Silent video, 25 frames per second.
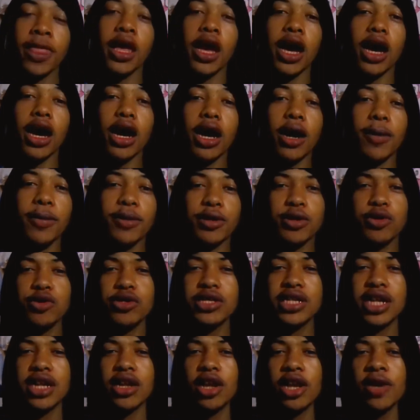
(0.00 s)
uh,
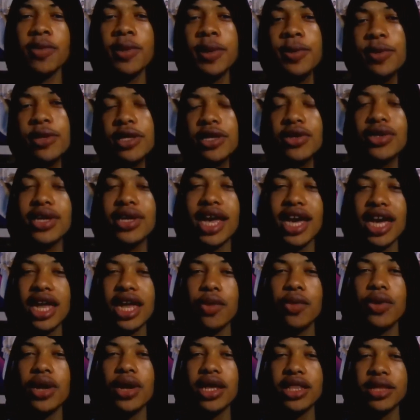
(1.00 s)
because a lot of people don't like
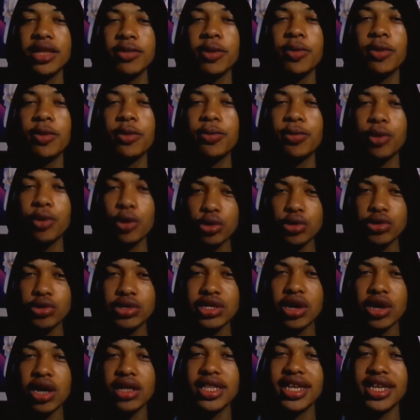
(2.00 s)
it when other people
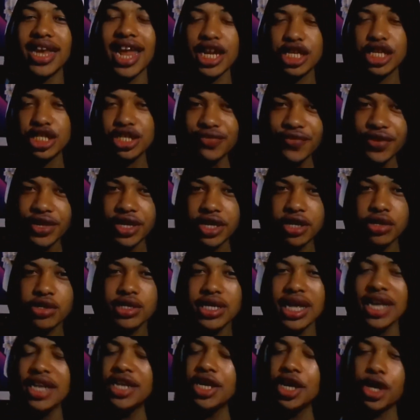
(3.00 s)
pause on the reaction
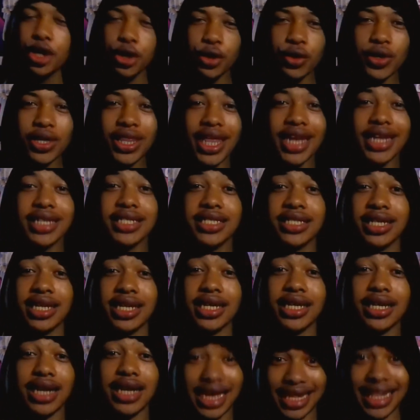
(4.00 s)
videos and know that it's
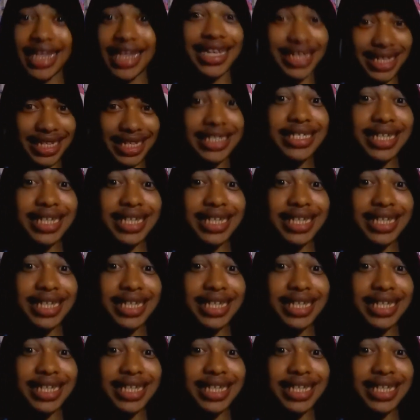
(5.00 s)
uh, that it is